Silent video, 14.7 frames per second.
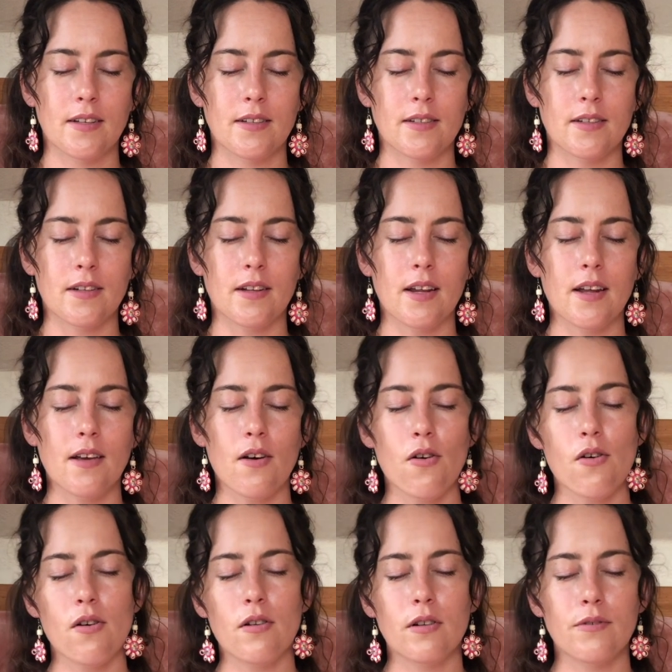So letting
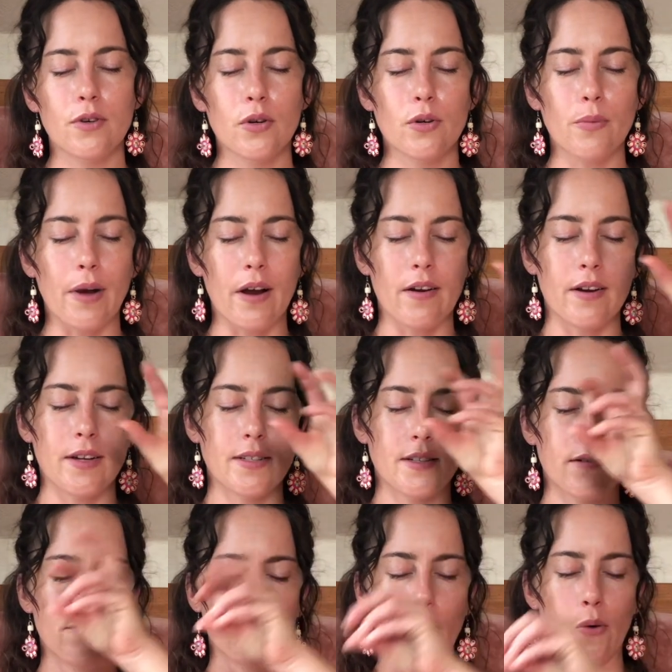all of your awareness
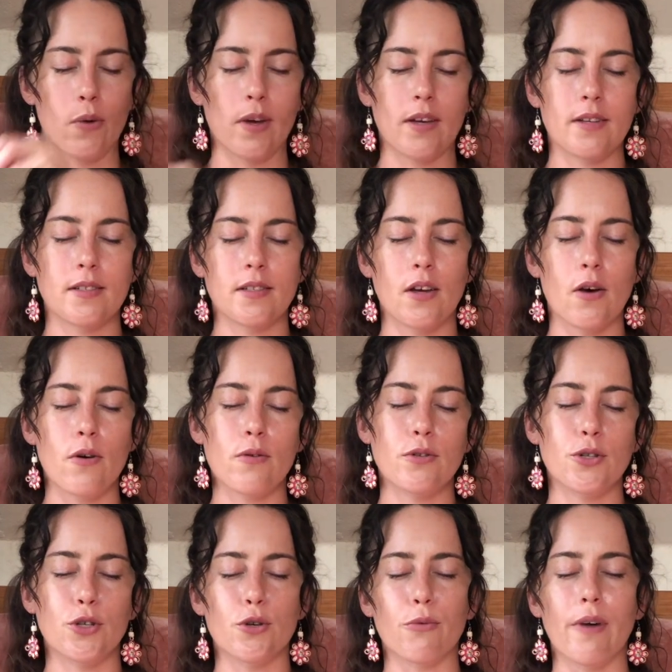and focus go
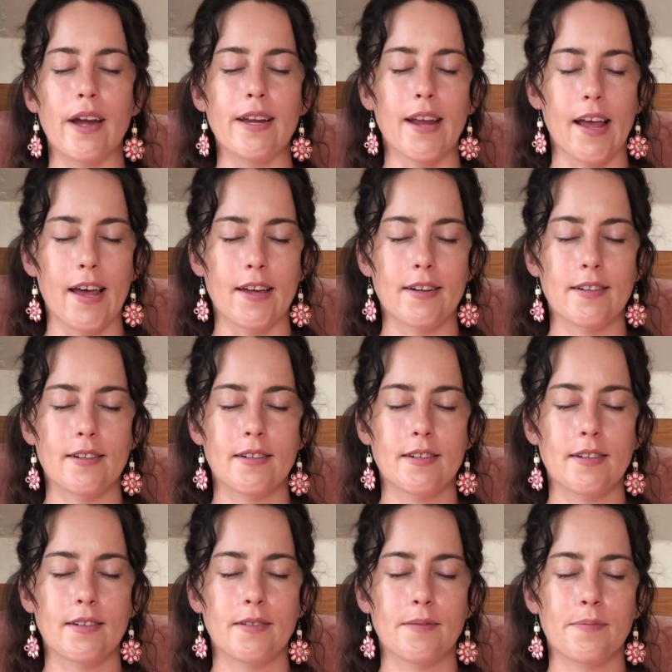to your right hand.
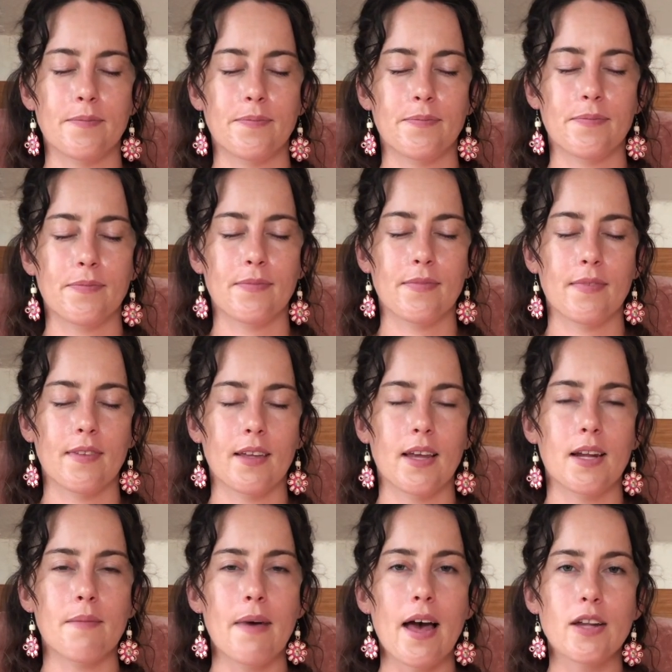And
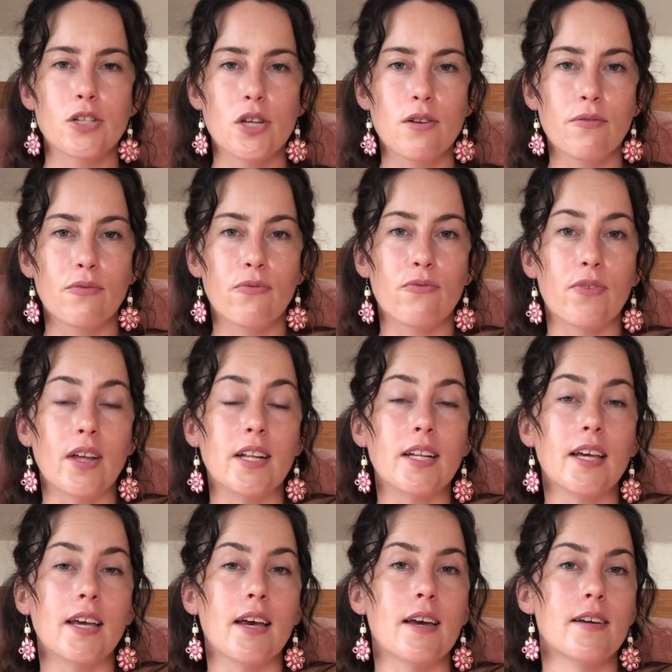imagine
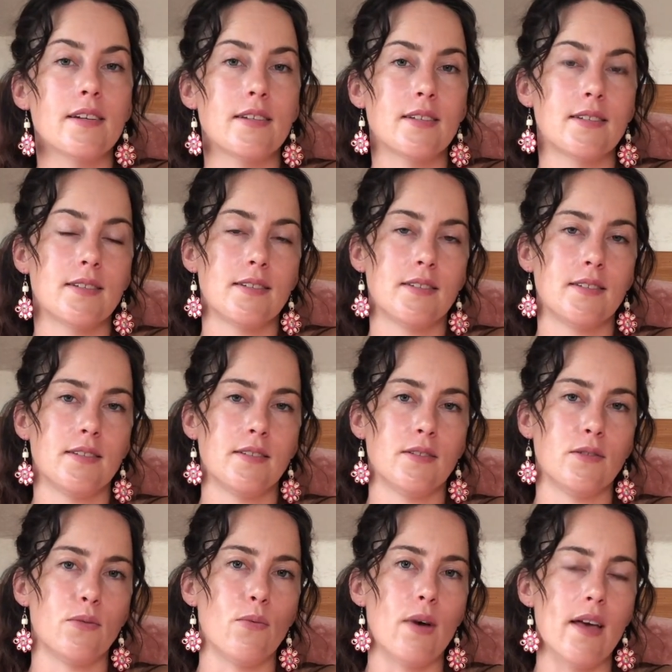filling it
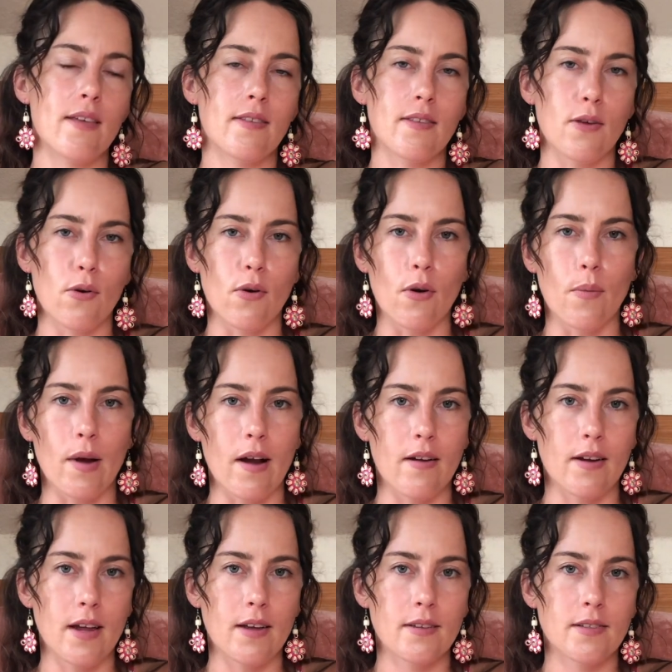with your
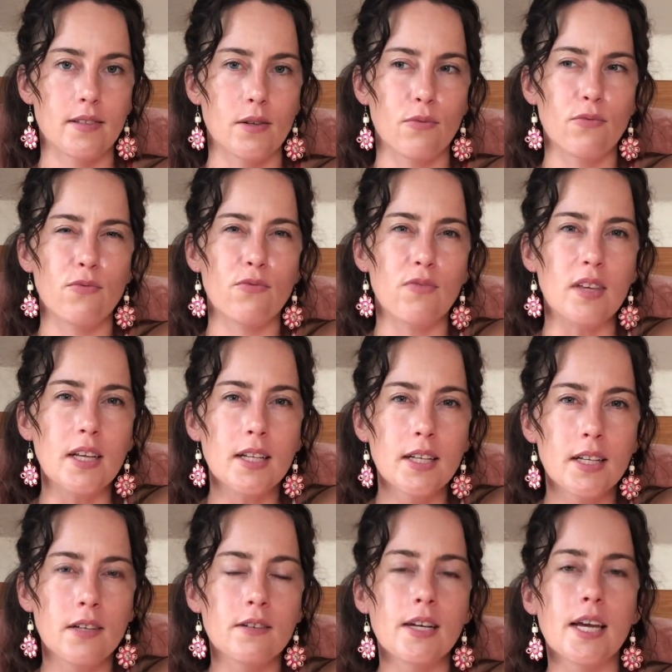awareness. So
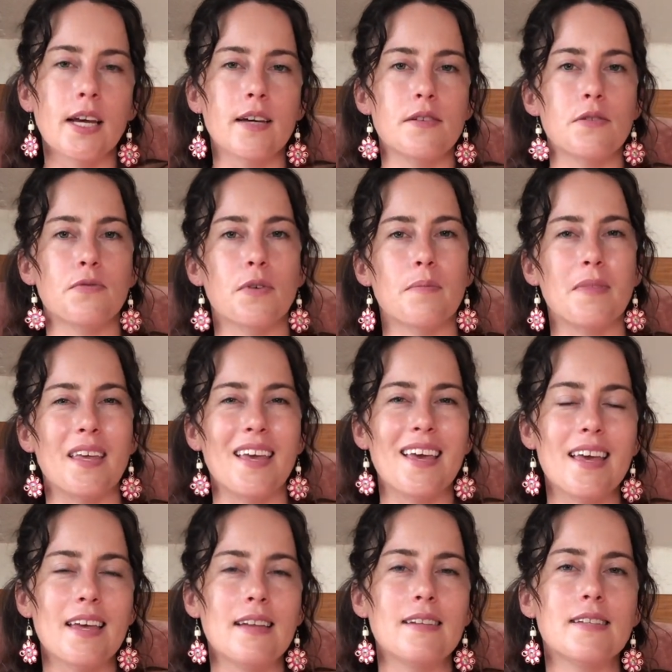feeling your hand from the
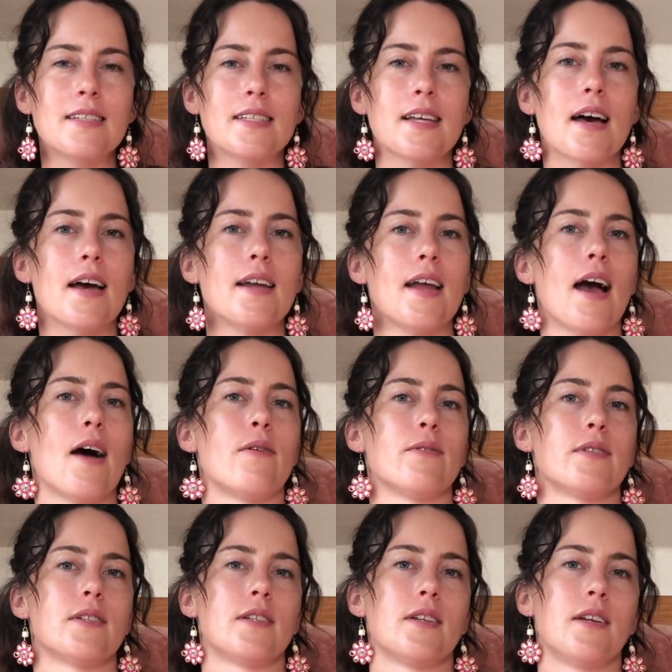inside out.